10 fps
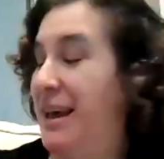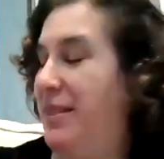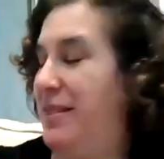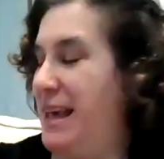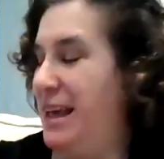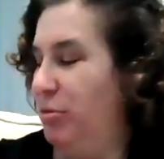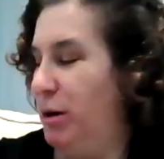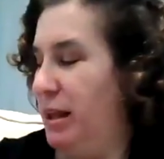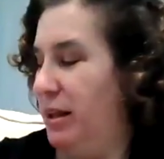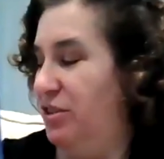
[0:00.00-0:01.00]
These
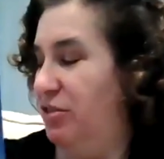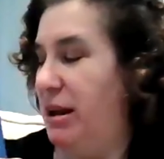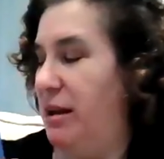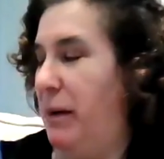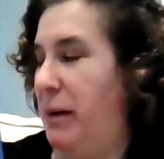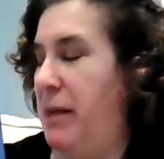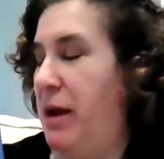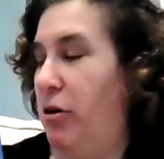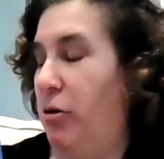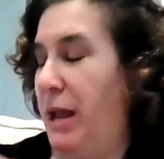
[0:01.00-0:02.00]
were illustrated by
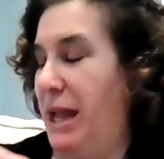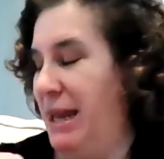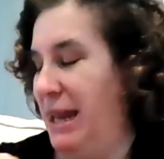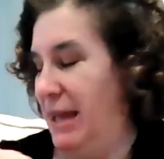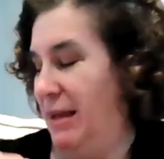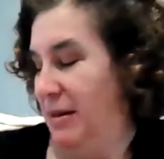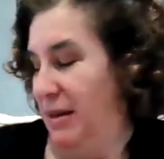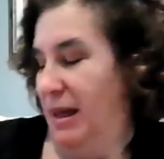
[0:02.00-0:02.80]
Merrill Rainey,